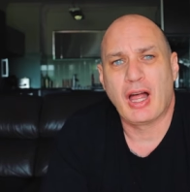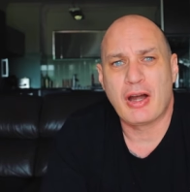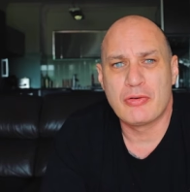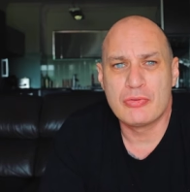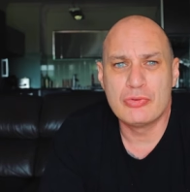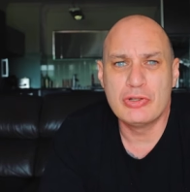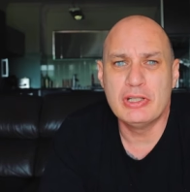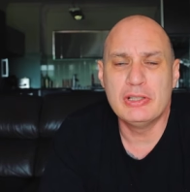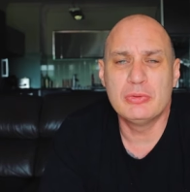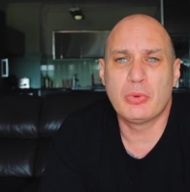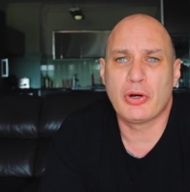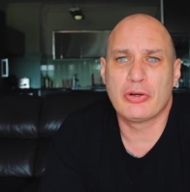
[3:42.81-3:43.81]
I
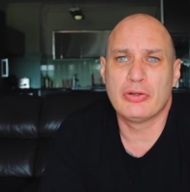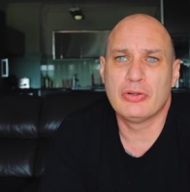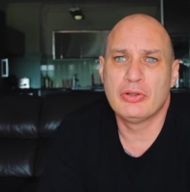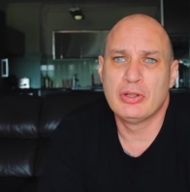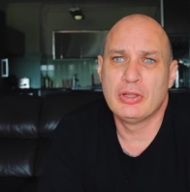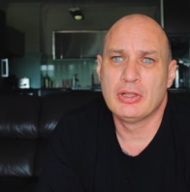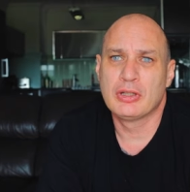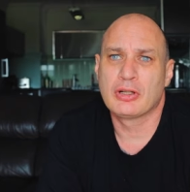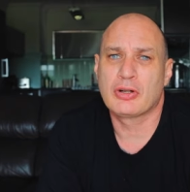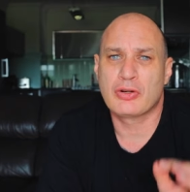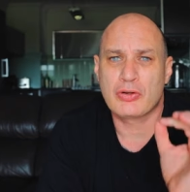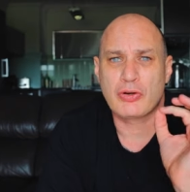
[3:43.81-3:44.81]
really want to
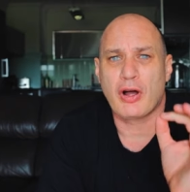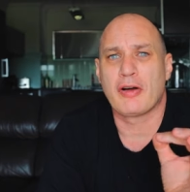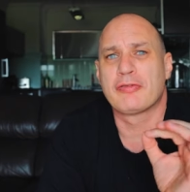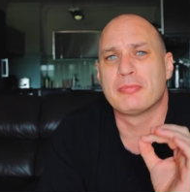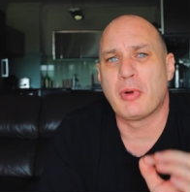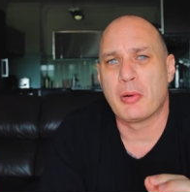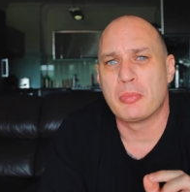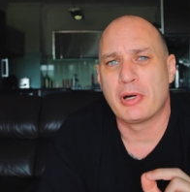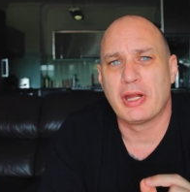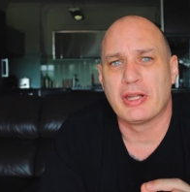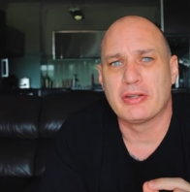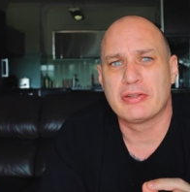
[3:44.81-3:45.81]
craft my
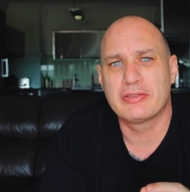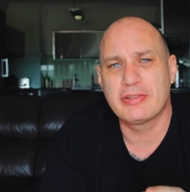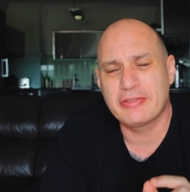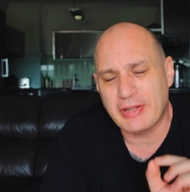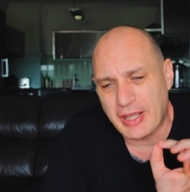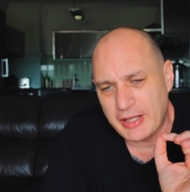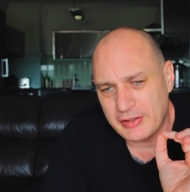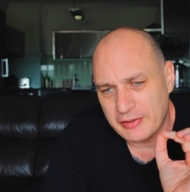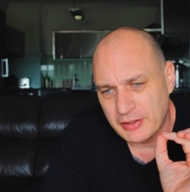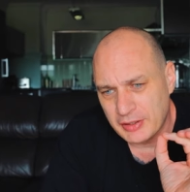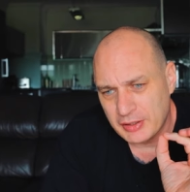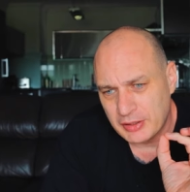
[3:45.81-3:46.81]
brand. Just add
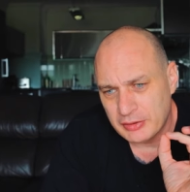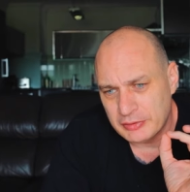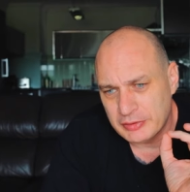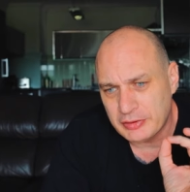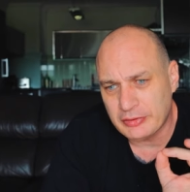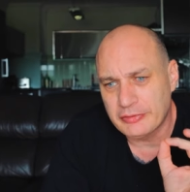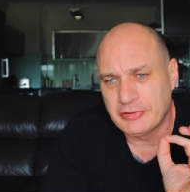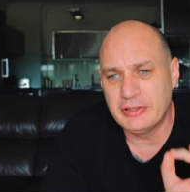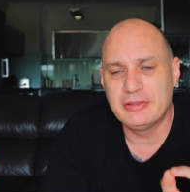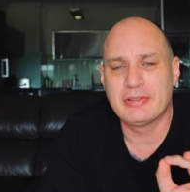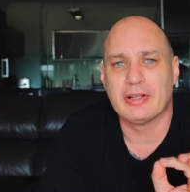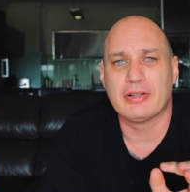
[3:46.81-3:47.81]
little
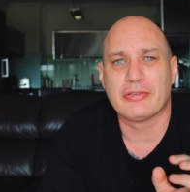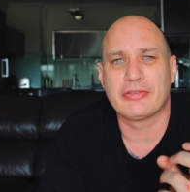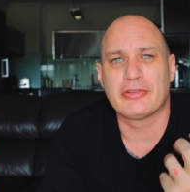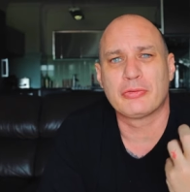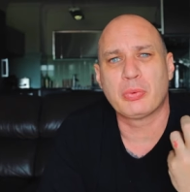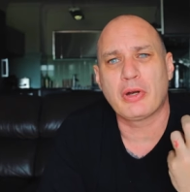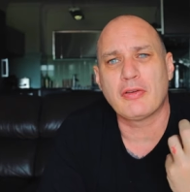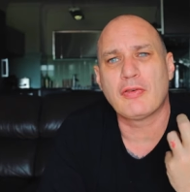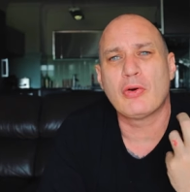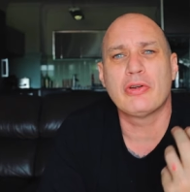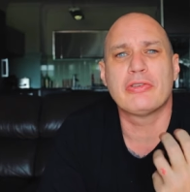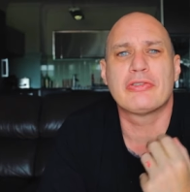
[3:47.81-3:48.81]
details. It's what
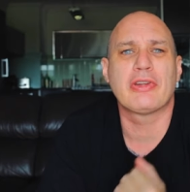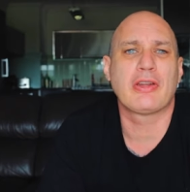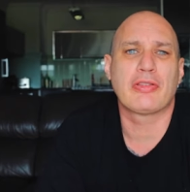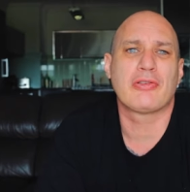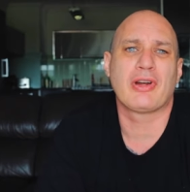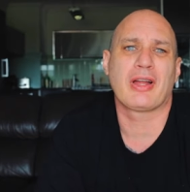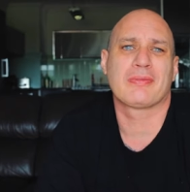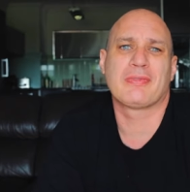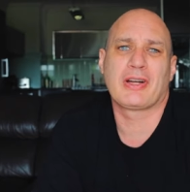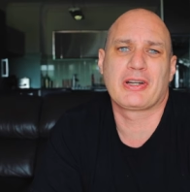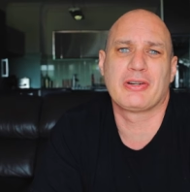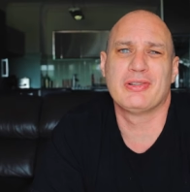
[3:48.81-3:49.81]
I've always done throughout
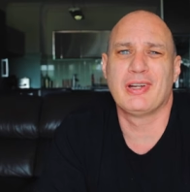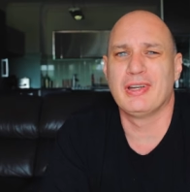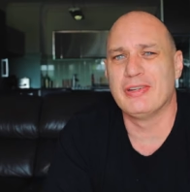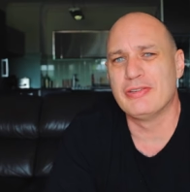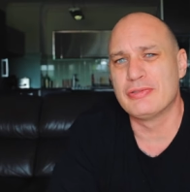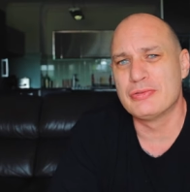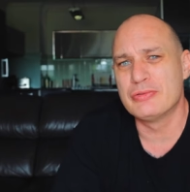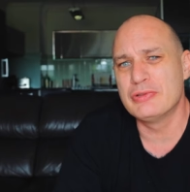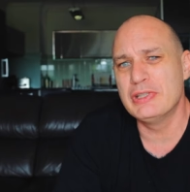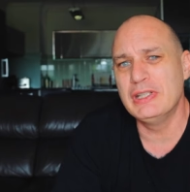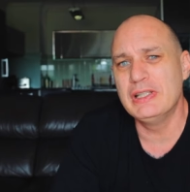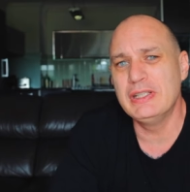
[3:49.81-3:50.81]
my career, is
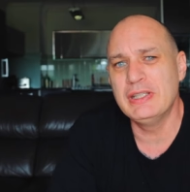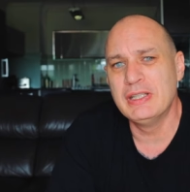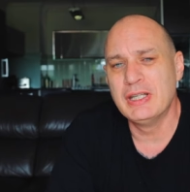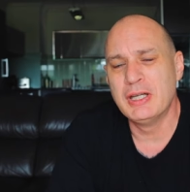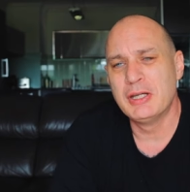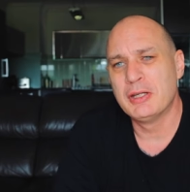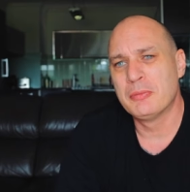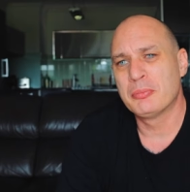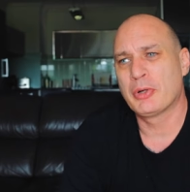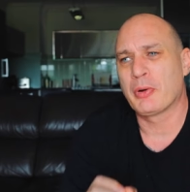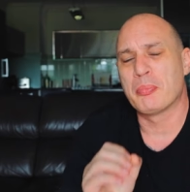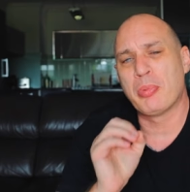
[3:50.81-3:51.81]
really
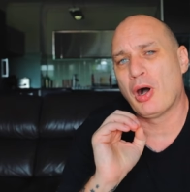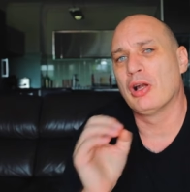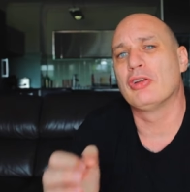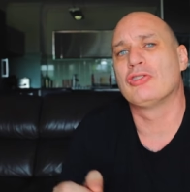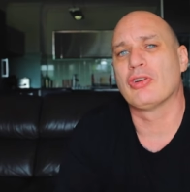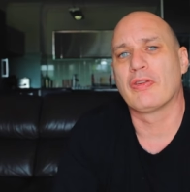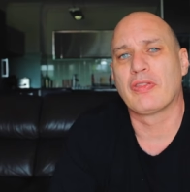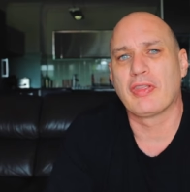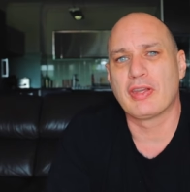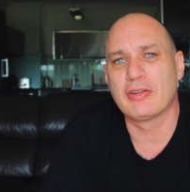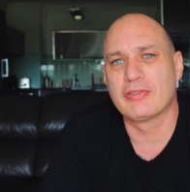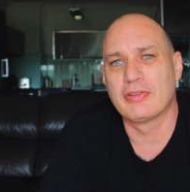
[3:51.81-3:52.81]
put a polish on
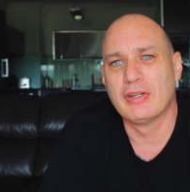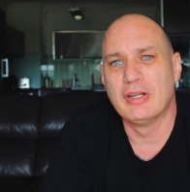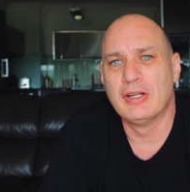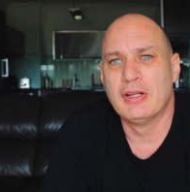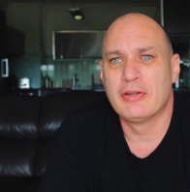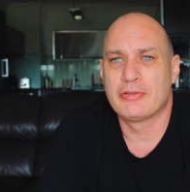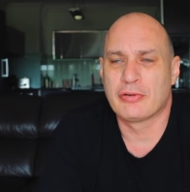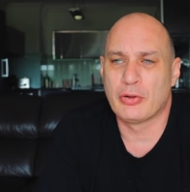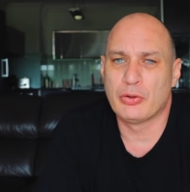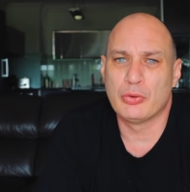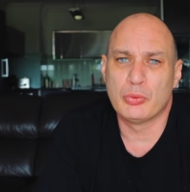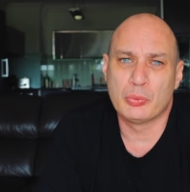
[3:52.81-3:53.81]
things.
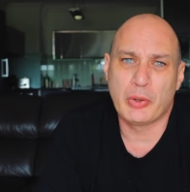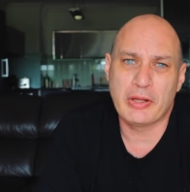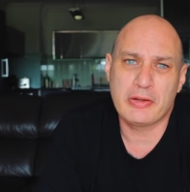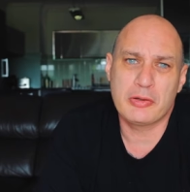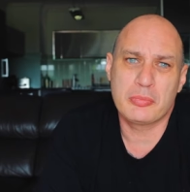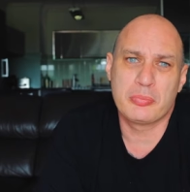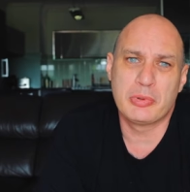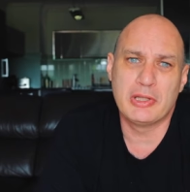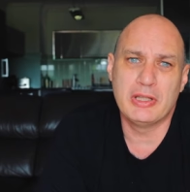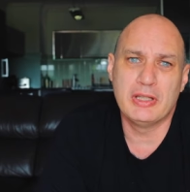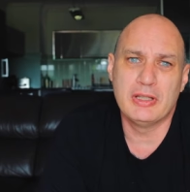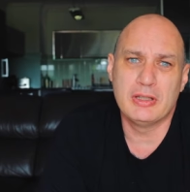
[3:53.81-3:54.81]
So whether it
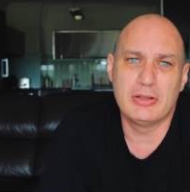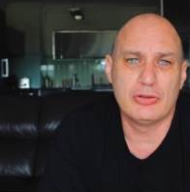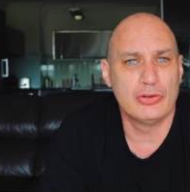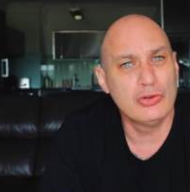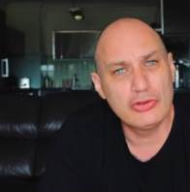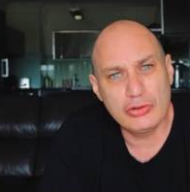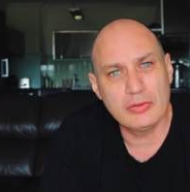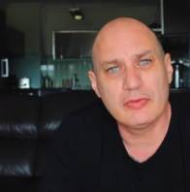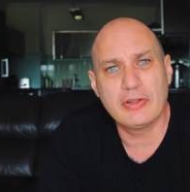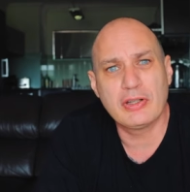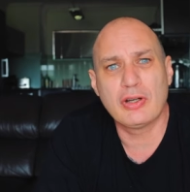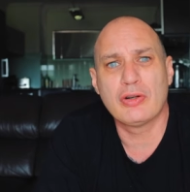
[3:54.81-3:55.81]
be YouTube
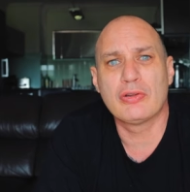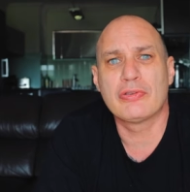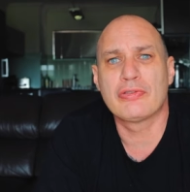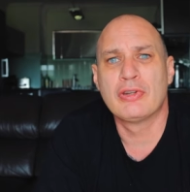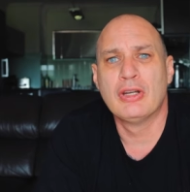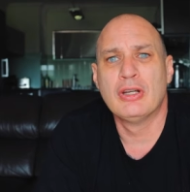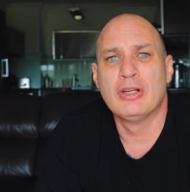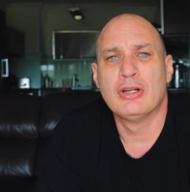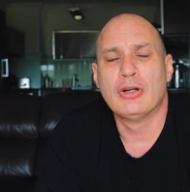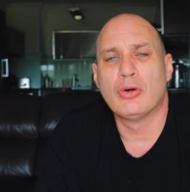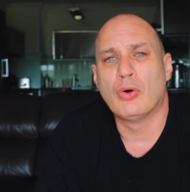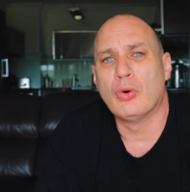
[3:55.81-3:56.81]
videos
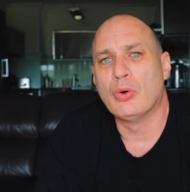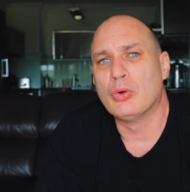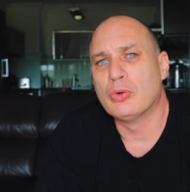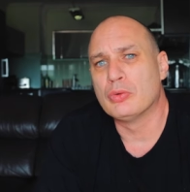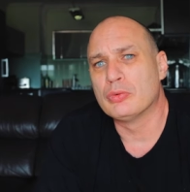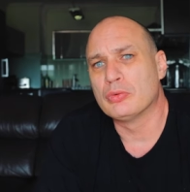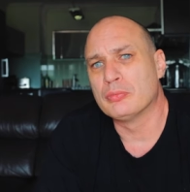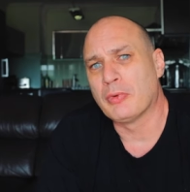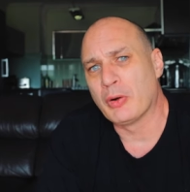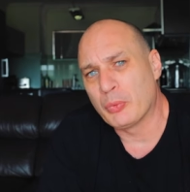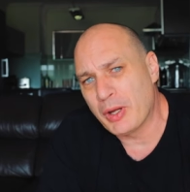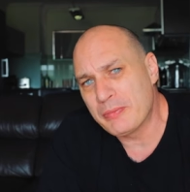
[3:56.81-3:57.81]
or
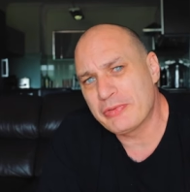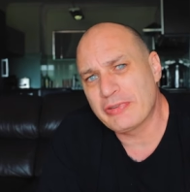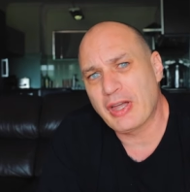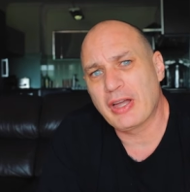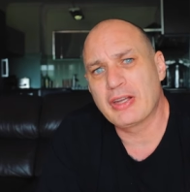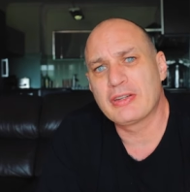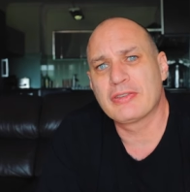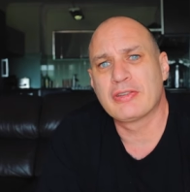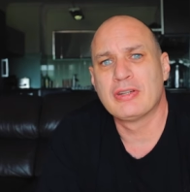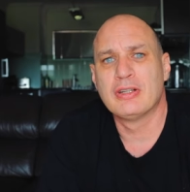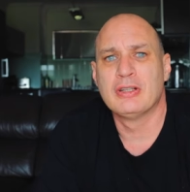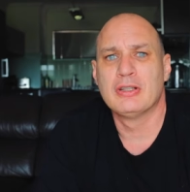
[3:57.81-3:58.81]
my website,